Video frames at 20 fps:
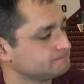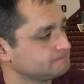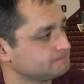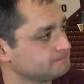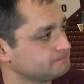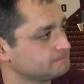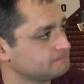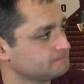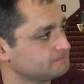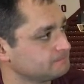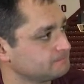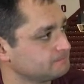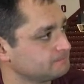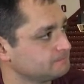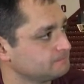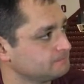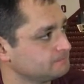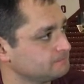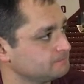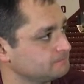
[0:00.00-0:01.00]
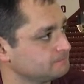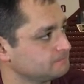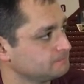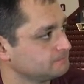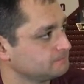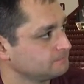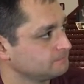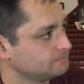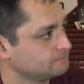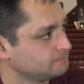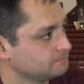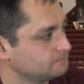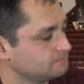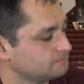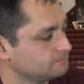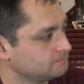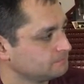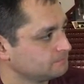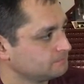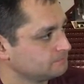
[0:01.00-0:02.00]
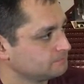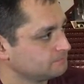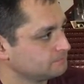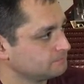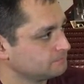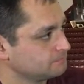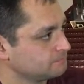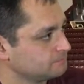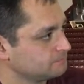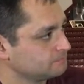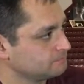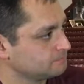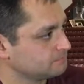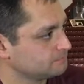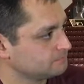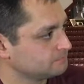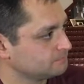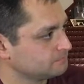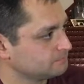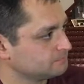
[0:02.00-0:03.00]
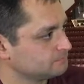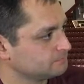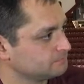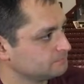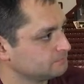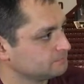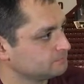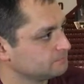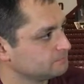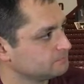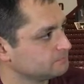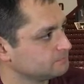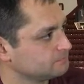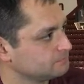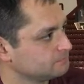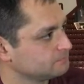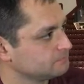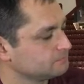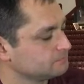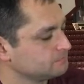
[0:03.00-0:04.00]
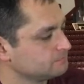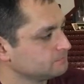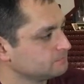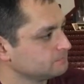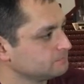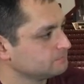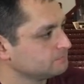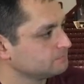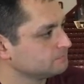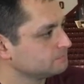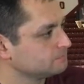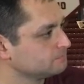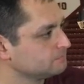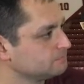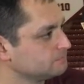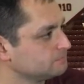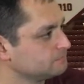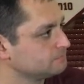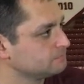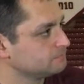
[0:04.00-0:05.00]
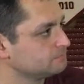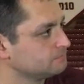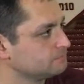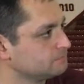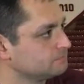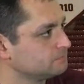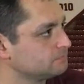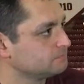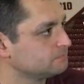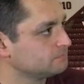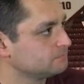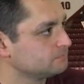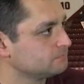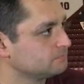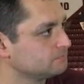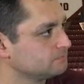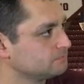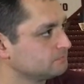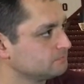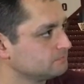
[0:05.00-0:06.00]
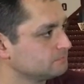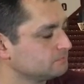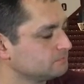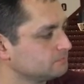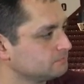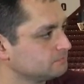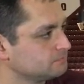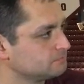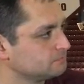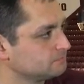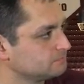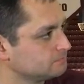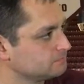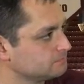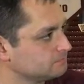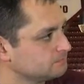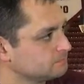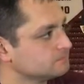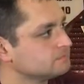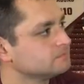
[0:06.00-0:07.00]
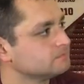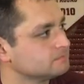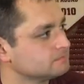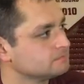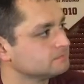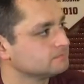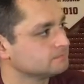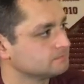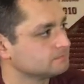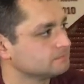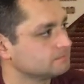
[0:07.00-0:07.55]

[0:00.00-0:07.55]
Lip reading: (silent)